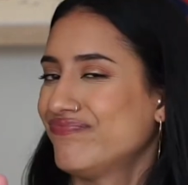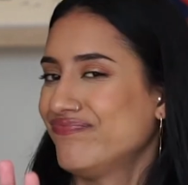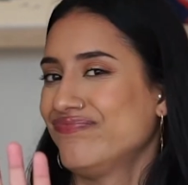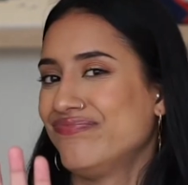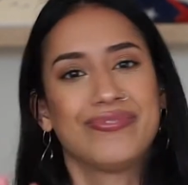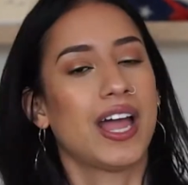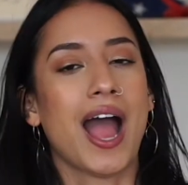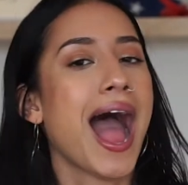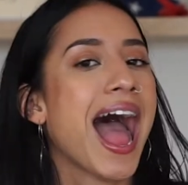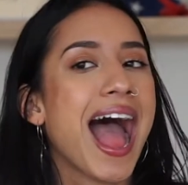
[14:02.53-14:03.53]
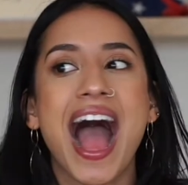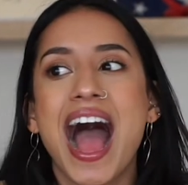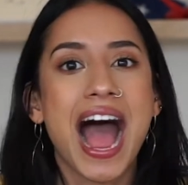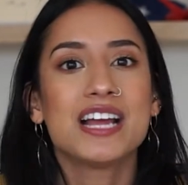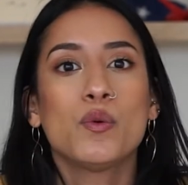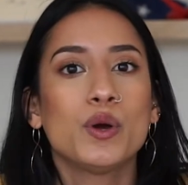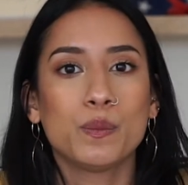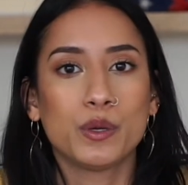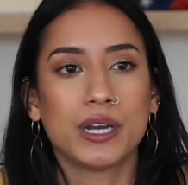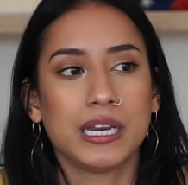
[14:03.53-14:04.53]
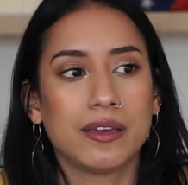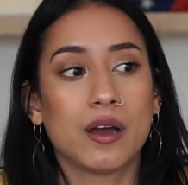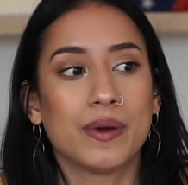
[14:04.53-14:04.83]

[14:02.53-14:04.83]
I don't want to put on anything